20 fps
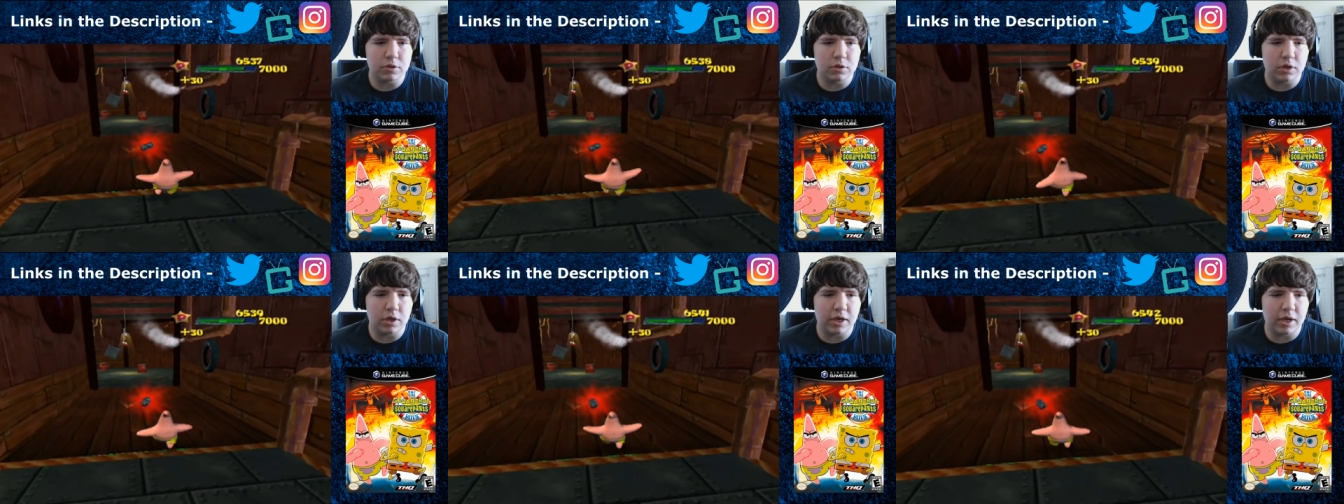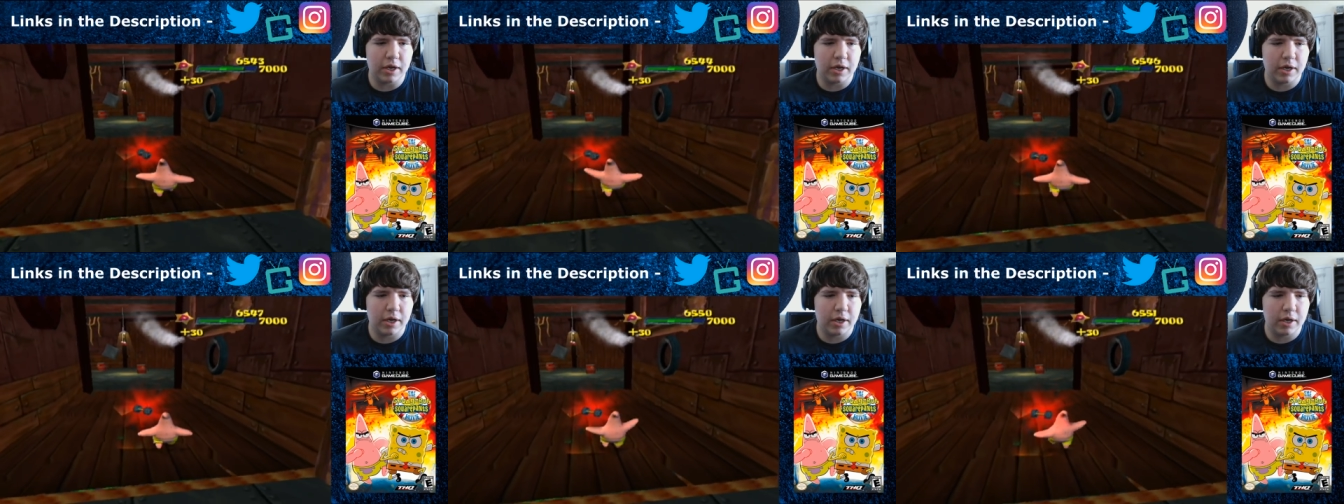
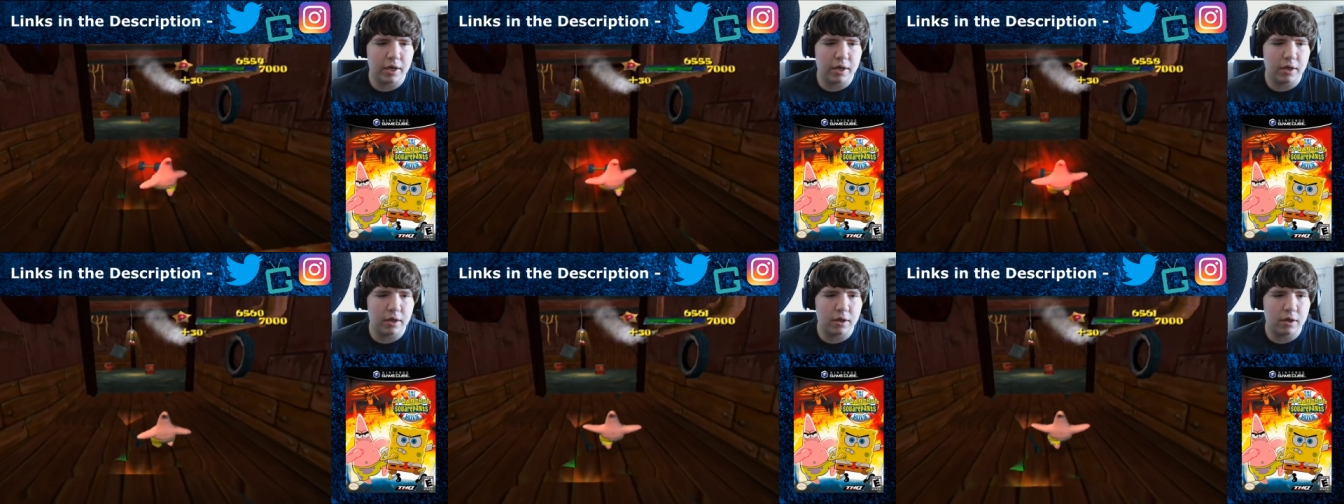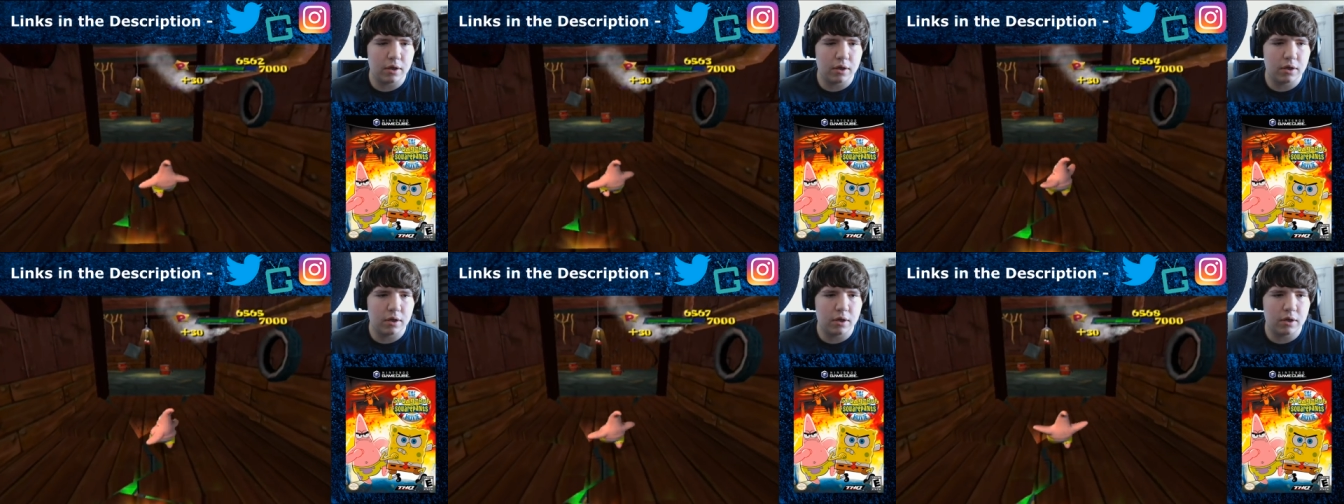Uh,
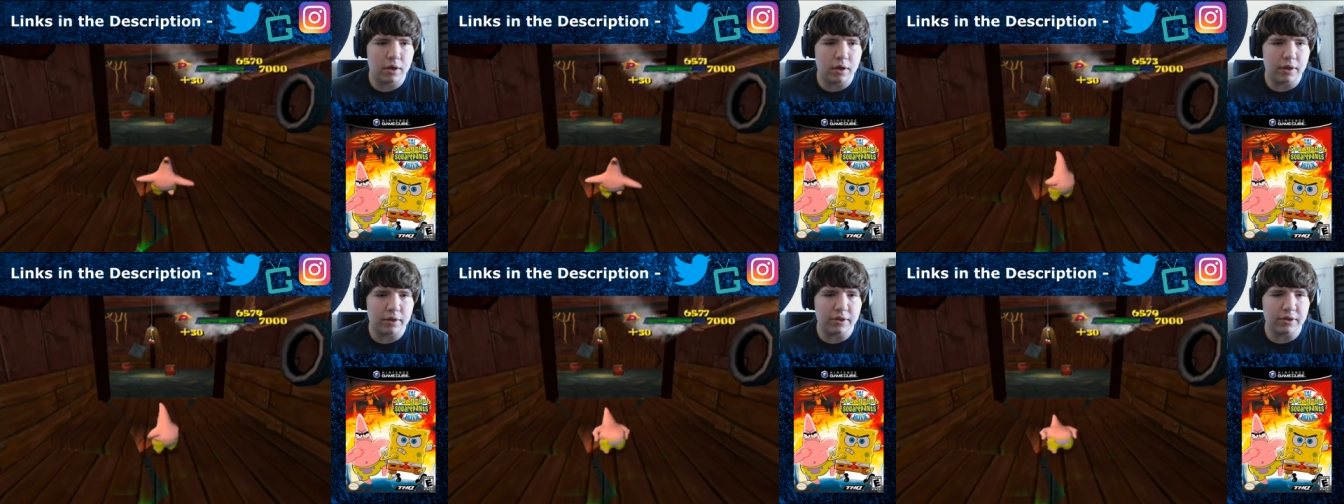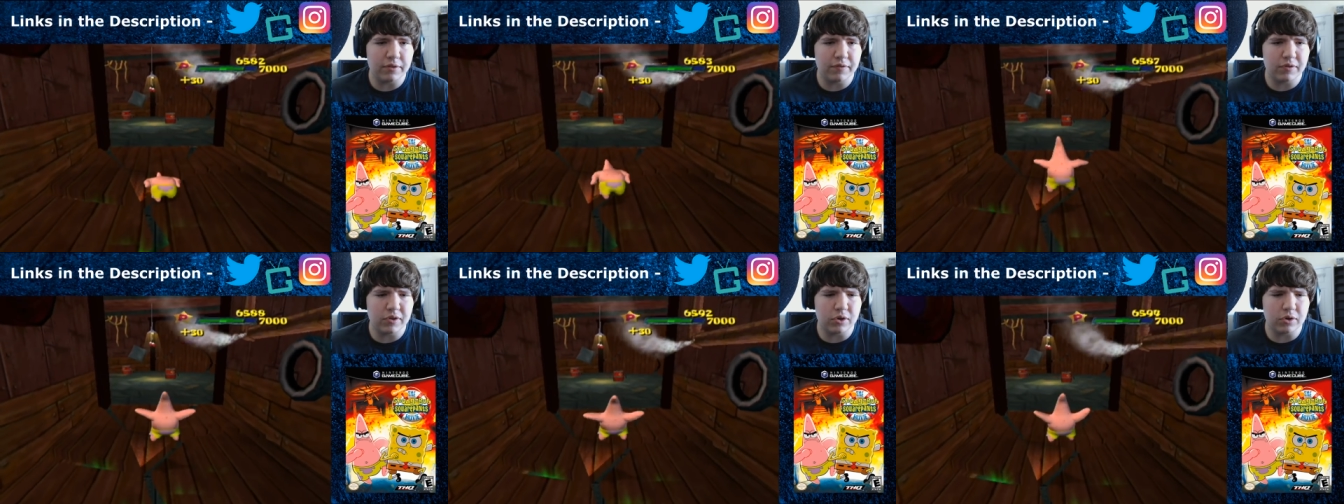I
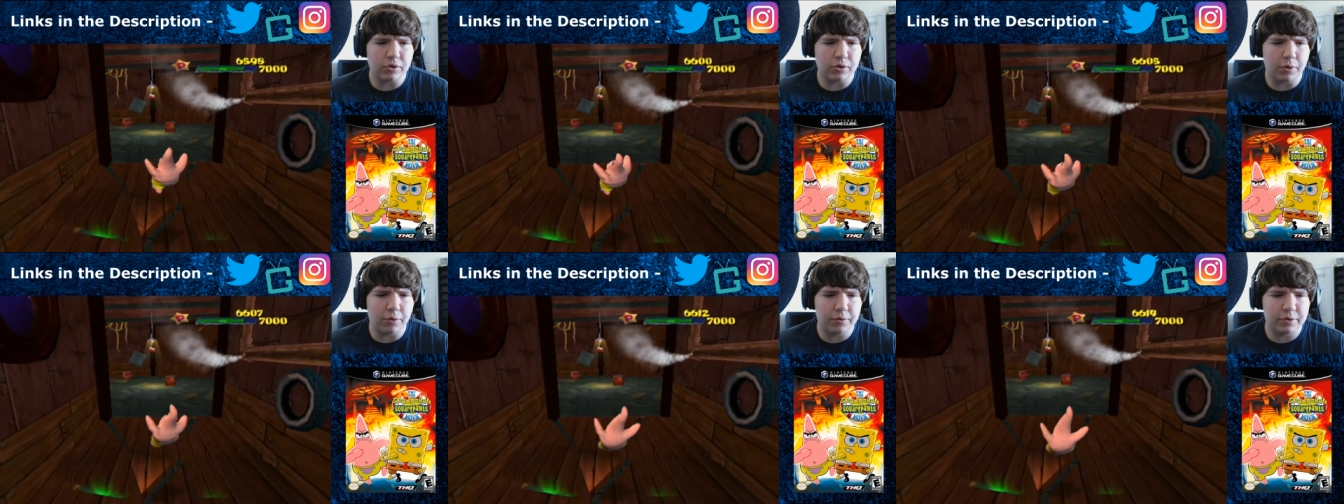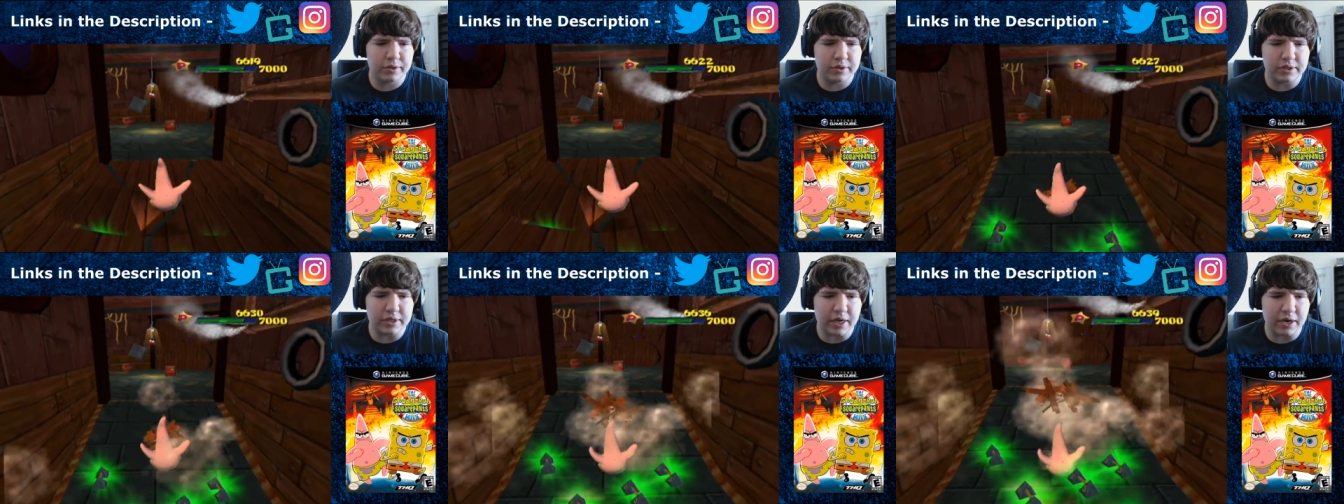think you can go
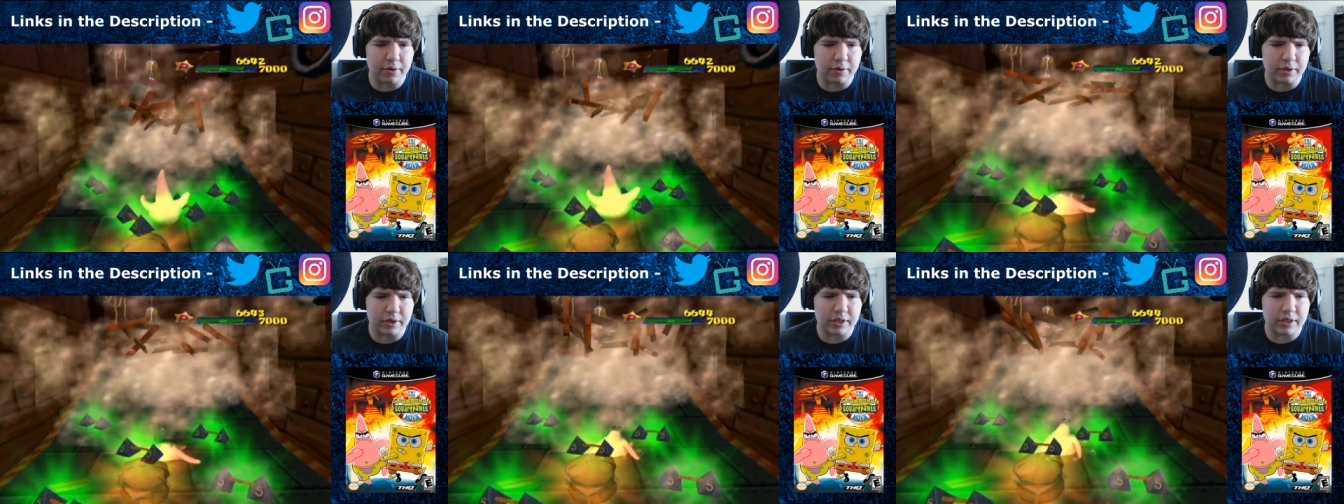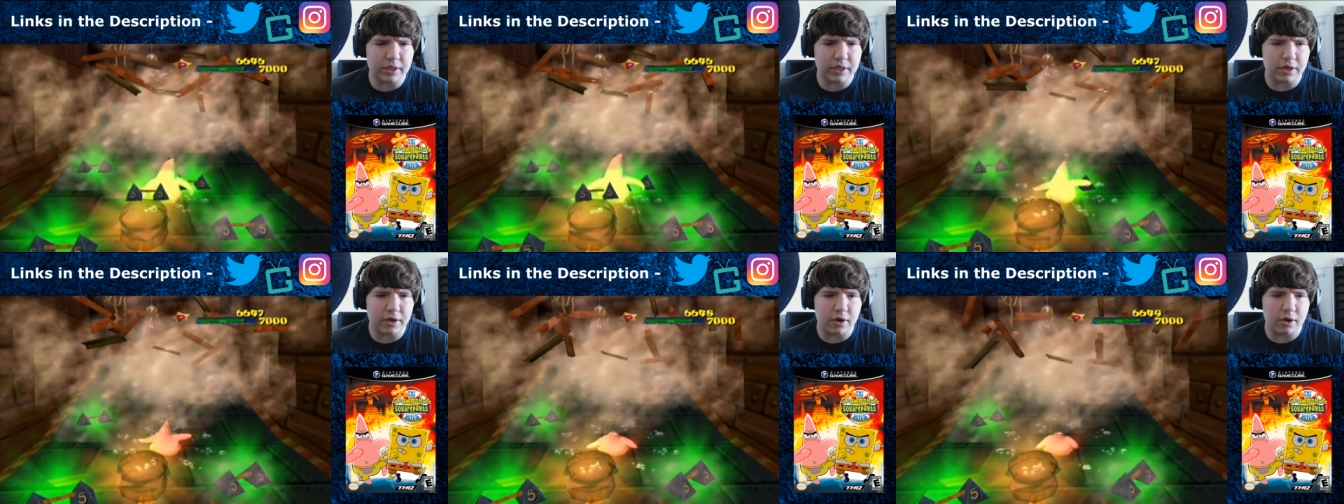down
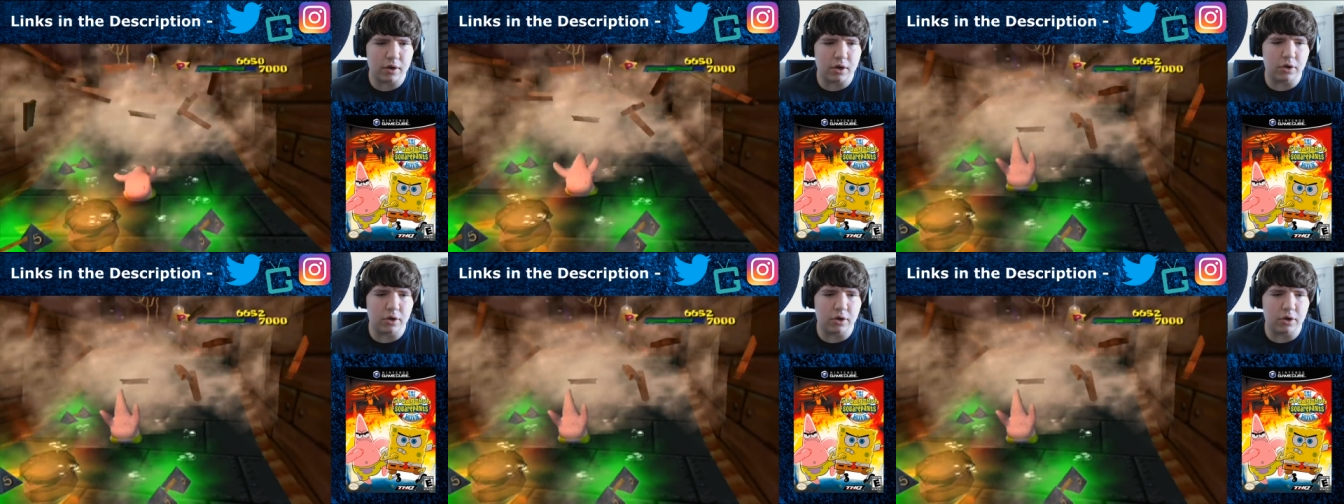here.